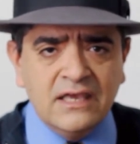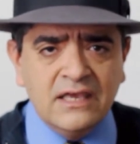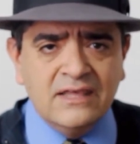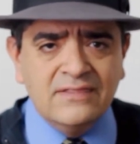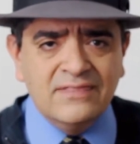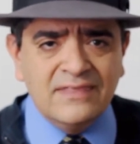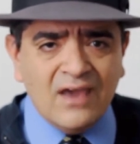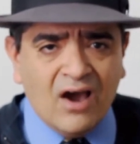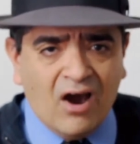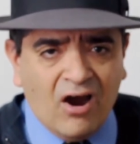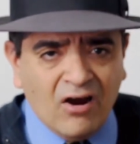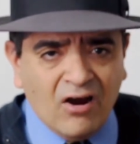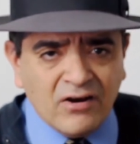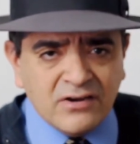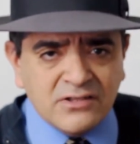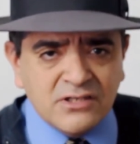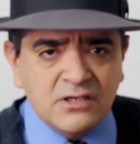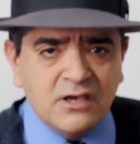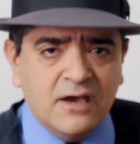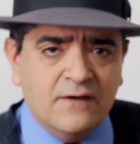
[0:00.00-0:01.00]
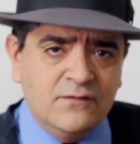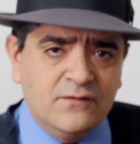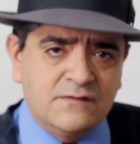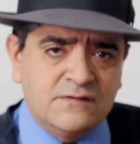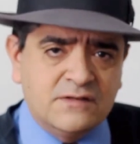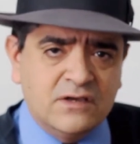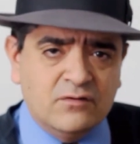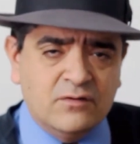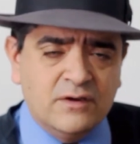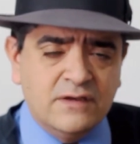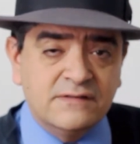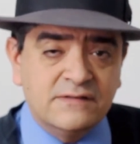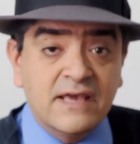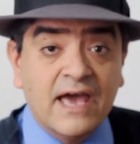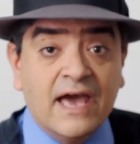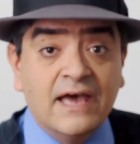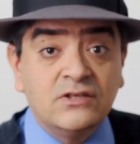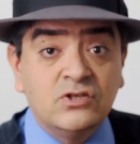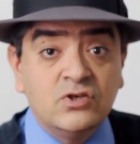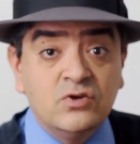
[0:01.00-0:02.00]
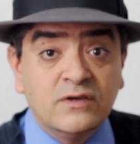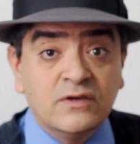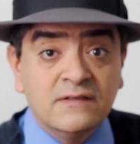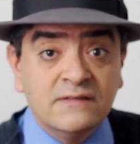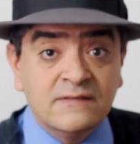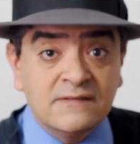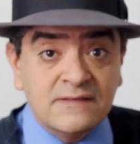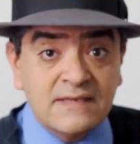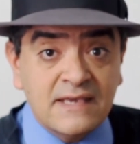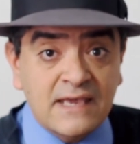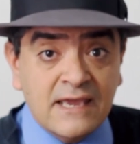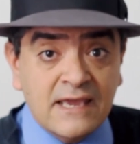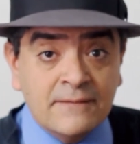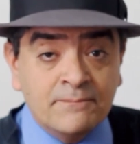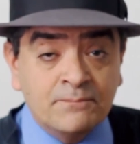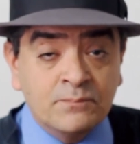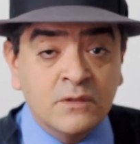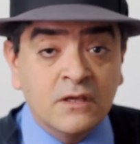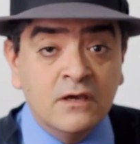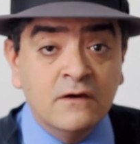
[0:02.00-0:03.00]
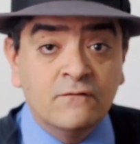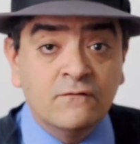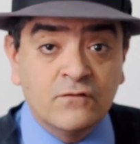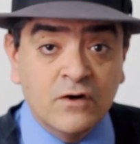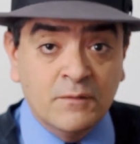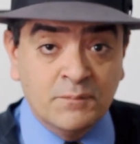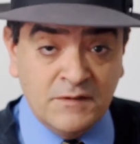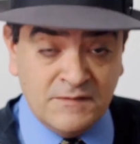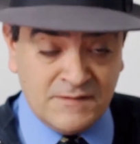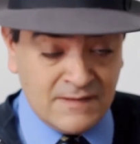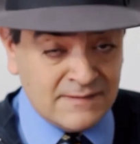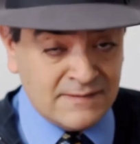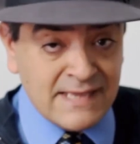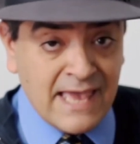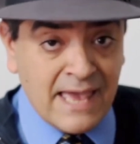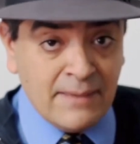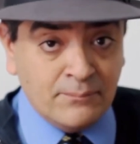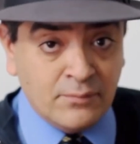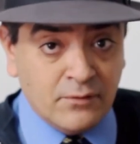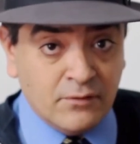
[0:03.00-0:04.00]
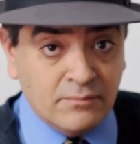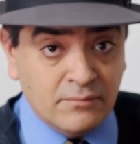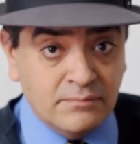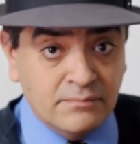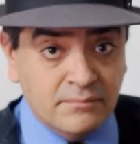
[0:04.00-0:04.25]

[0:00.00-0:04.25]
in the art of the series, as you can see from this example.